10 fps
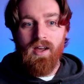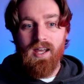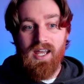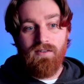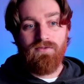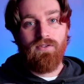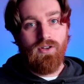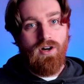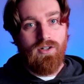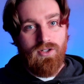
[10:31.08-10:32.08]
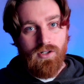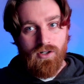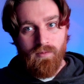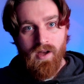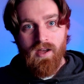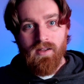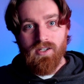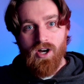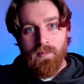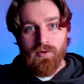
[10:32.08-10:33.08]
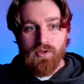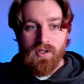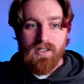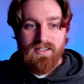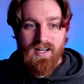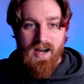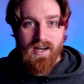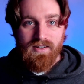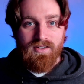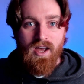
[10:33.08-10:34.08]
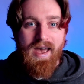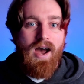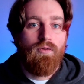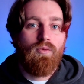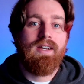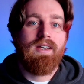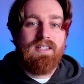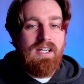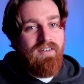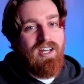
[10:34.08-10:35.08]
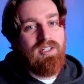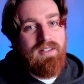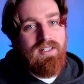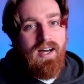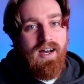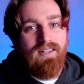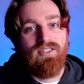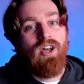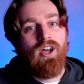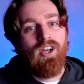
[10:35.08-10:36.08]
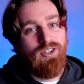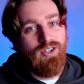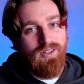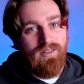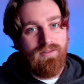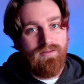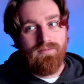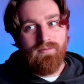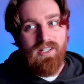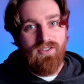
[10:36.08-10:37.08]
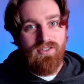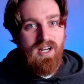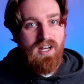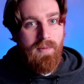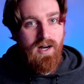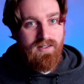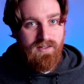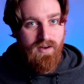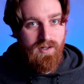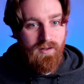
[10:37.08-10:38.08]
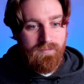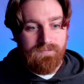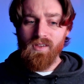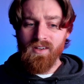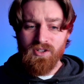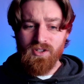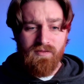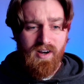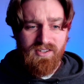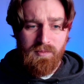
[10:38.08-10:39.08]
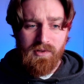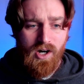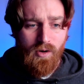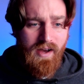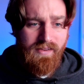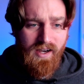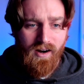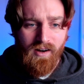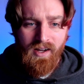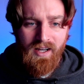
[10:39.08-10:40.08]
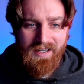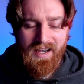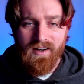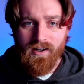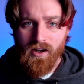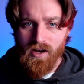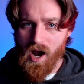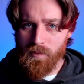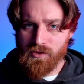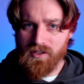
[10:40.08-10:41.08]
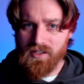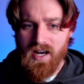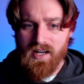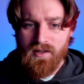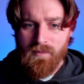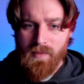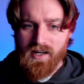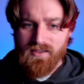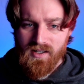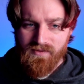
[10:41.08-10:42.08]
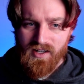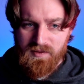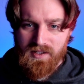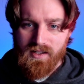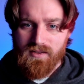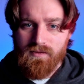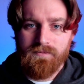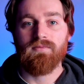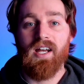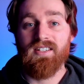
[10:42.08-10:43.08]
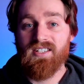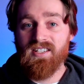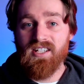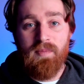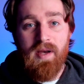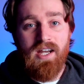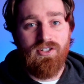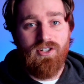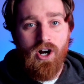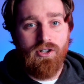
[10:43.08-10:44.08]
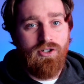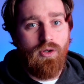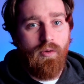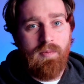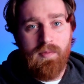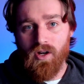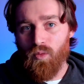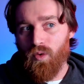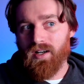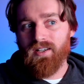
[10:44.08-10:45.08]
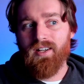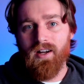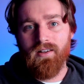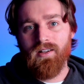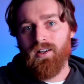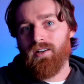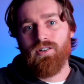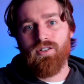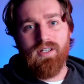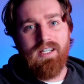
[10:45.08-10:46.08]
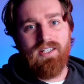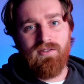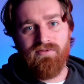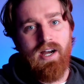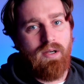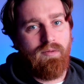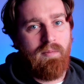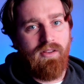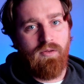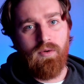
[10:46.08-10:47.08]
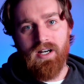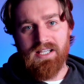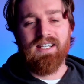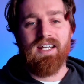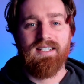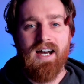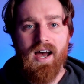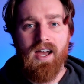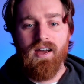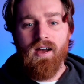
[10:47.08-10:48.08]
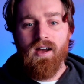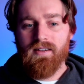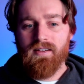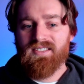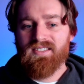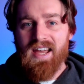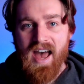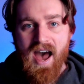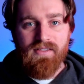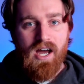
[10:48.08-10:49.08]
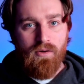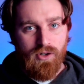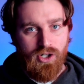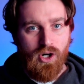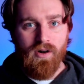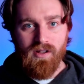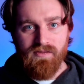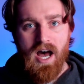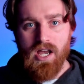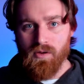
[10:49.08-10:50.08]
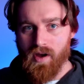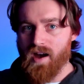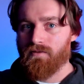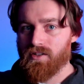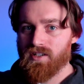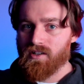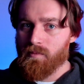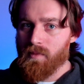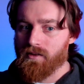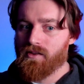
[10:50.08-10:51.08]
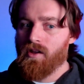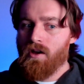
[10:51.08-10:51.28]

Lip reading: If long term, the opportunity size outweighs the investment size, good. Means there's a net positive outcome. So the very simple ROI there, again, opportunity size minus investment size. And since these pages aren't just going to be a one and done, you get some value in month one and then they die, since they have that recurring value every single month,